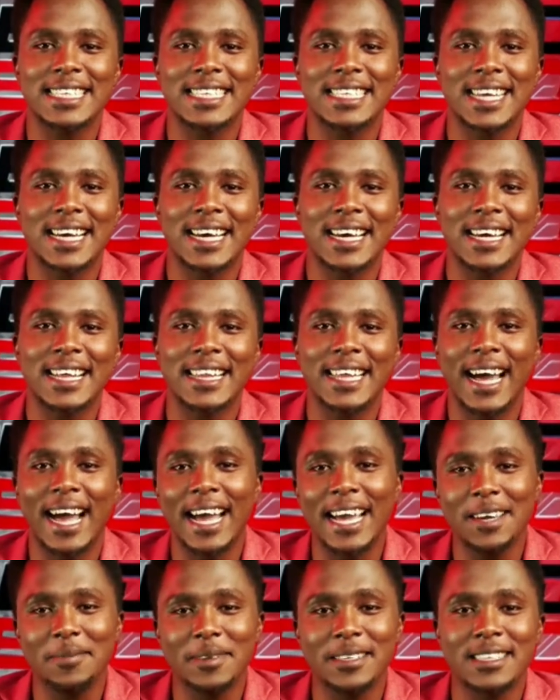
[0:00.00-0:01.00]
that the
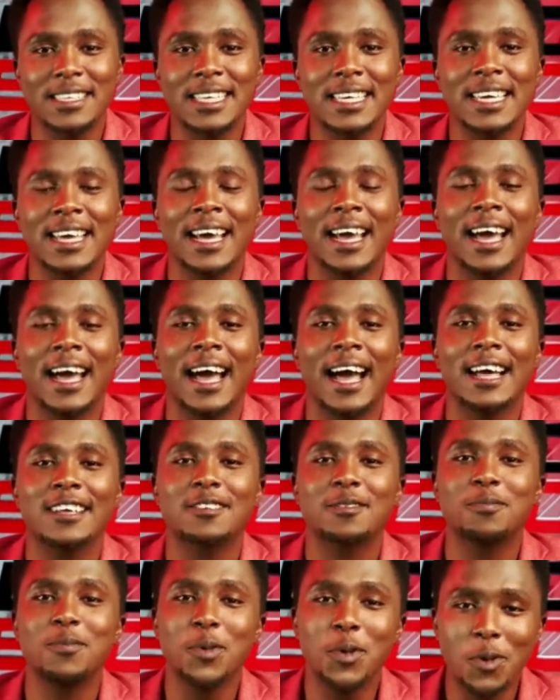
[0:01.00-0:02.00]
IEBC
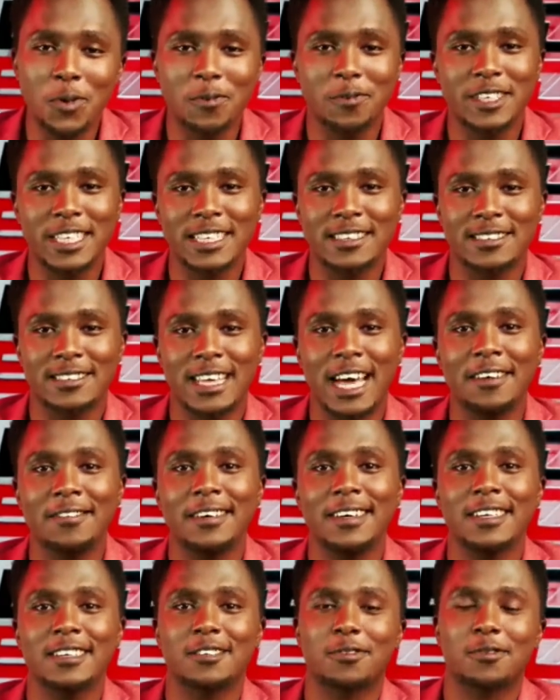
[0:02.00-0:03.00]
has moved its
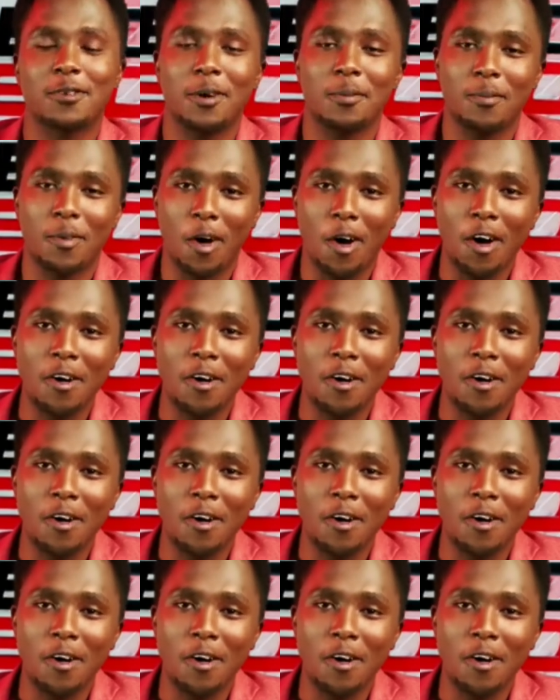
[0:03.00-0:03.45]
servers from